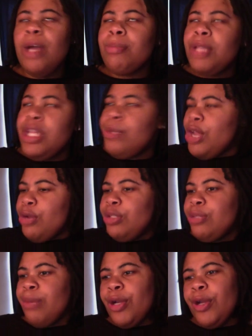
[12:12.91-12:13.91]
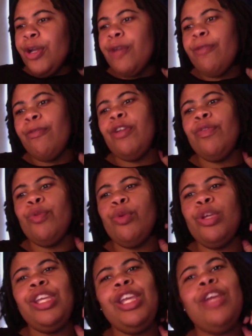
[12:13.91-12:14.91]
I'm getting married to my girlfriend of
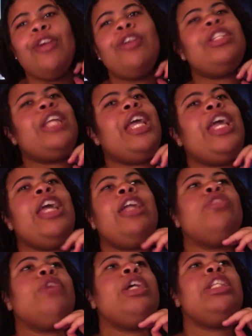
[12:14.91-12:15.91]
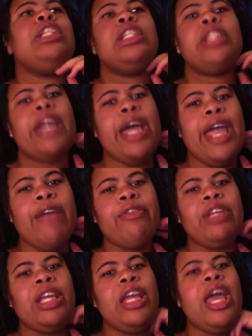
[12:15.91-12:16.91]
three years, and Traci is not
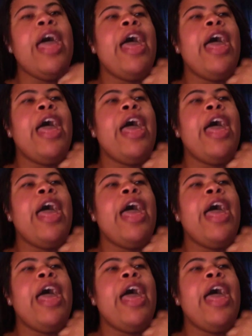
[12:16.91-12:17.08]
having it.